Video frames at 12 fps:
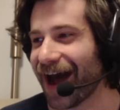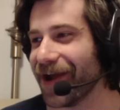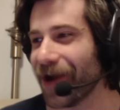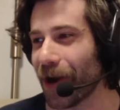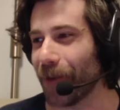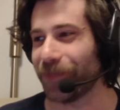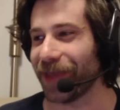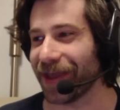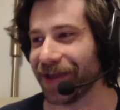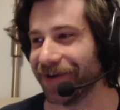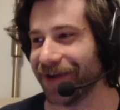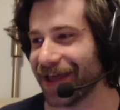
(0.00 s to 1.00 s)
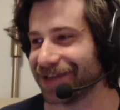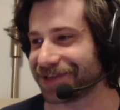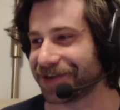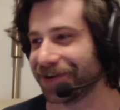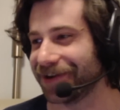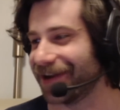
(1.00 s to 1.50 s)
I hope the internet's
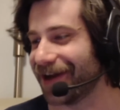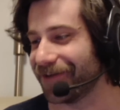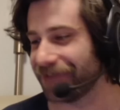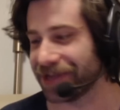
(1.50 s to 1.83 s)
good enough.